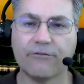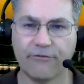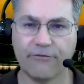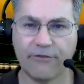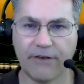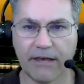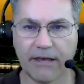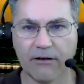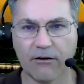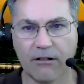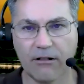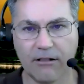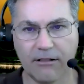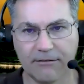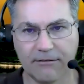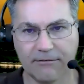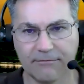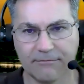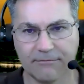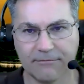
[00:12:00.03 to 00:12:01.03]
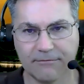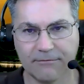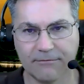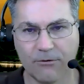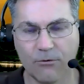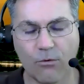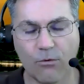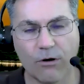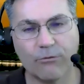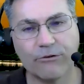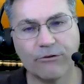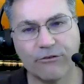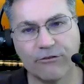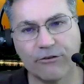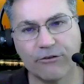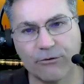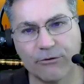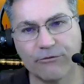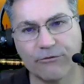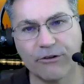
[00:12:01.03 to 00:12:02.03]
fail? What would you
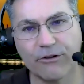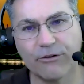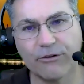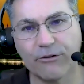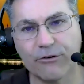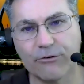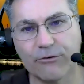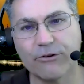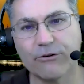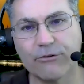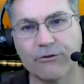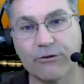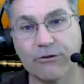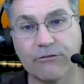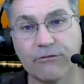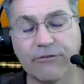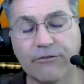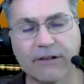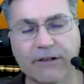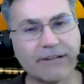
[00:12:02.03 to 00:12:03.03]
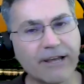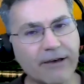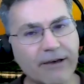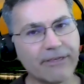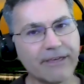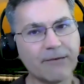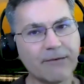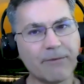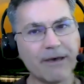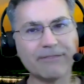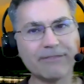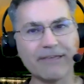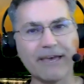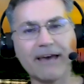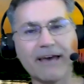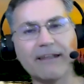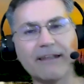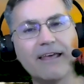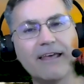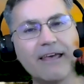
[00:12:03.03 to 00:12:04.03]
do if you knew you couldn't fail? Now, think about
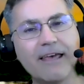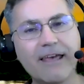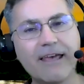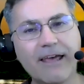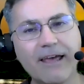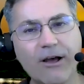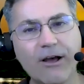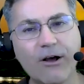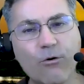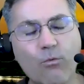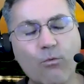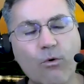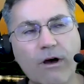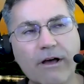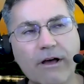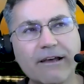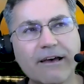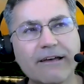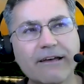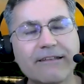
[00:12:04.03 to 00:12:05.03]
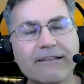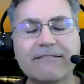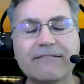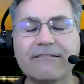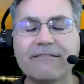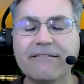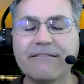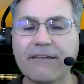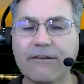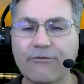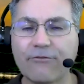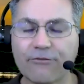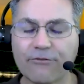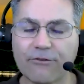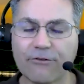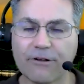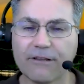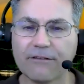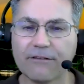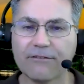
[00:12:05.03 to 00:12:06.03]
that. What a
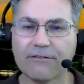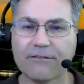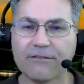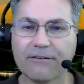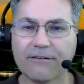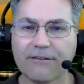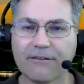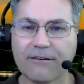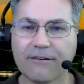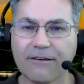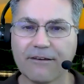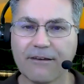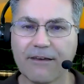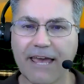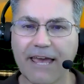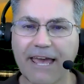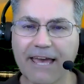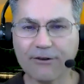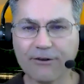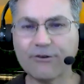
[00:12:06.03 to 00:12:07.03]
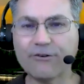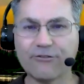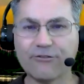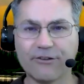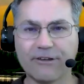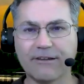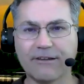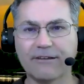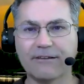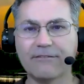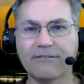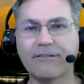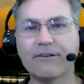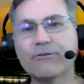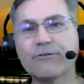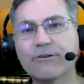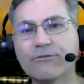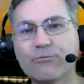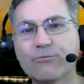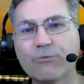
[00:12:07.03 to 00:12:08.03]
different energy
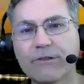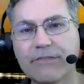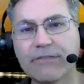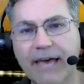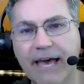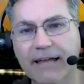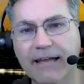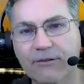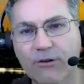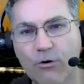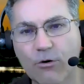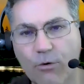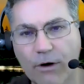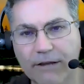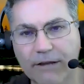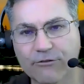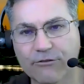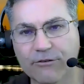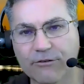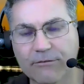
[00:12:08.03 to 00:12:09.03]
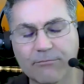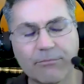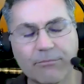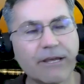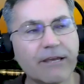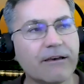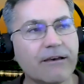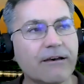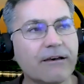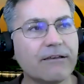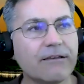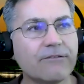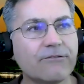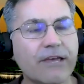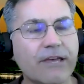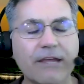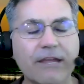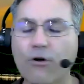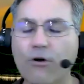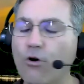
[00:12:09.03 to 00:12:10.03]
there is with that question,
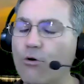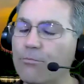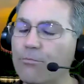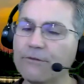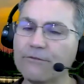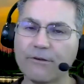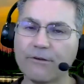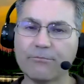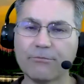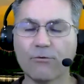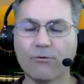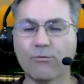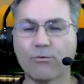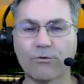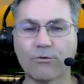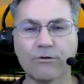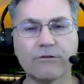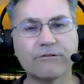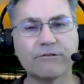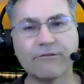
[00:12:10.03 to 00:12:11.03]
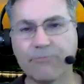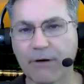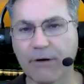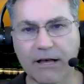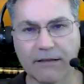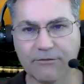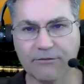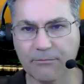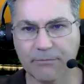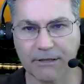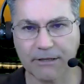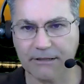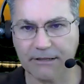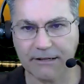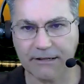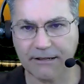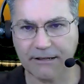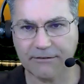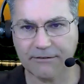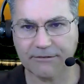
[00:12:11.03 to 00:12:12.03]
because it opens up the world of
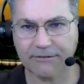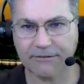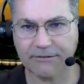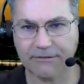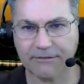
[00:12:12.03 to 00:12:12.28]
possibilities.